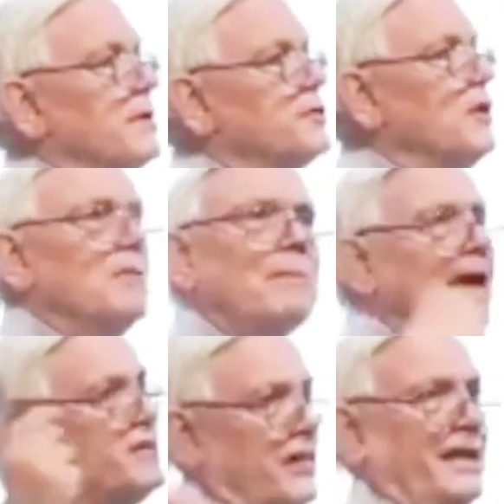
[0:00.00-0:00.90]
no
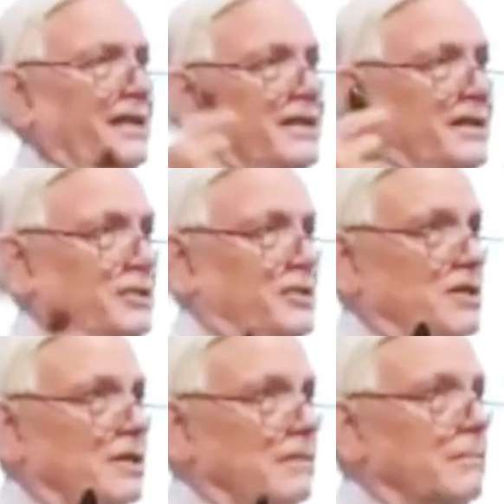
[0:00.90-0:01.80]
magic in this,
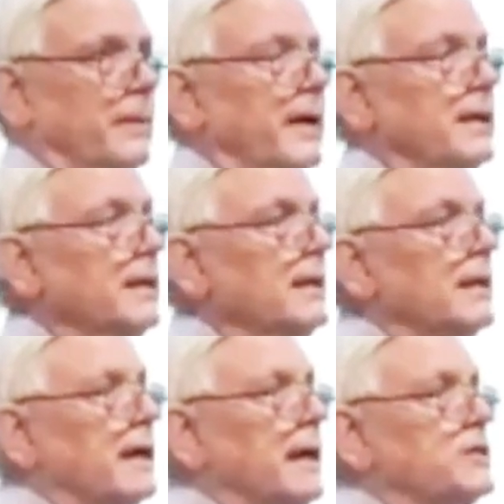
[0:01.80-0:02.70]
but
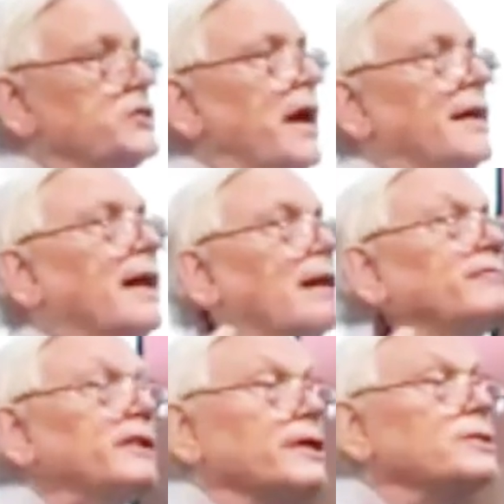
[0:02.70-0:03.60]
it's not
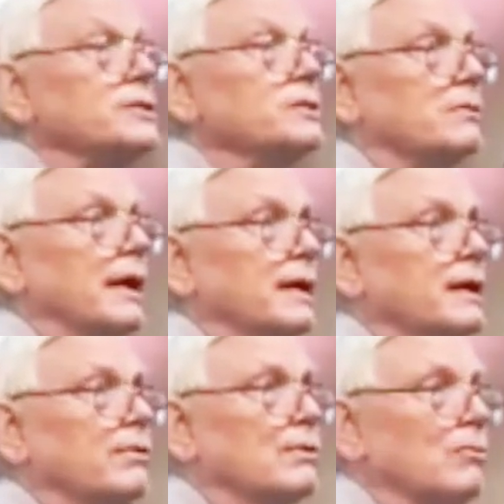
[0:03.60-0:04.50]
obvious, right?
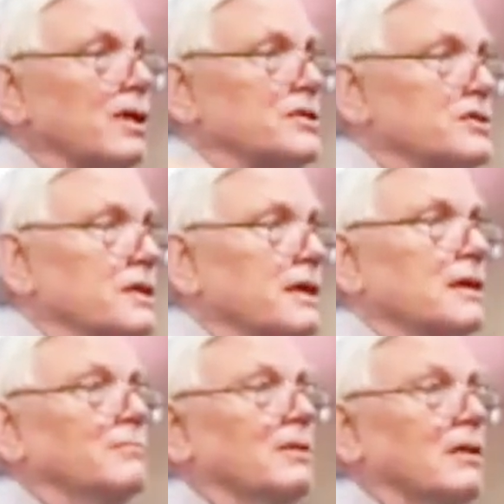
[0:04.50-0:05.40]
It requires
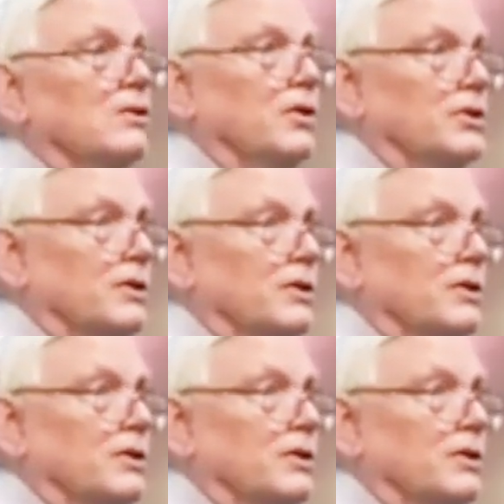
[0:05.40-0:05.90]
digging below the